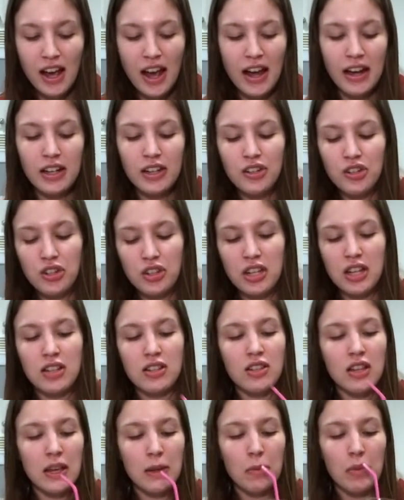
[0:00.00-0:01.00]
kind of just
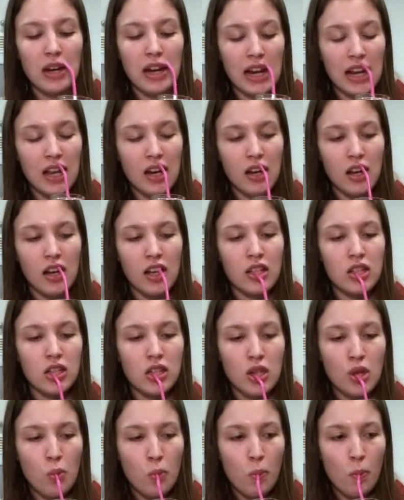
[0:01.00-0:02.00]
tastes like
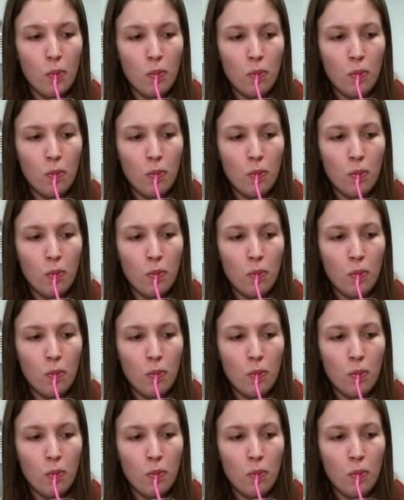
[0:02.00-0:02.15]
bananas.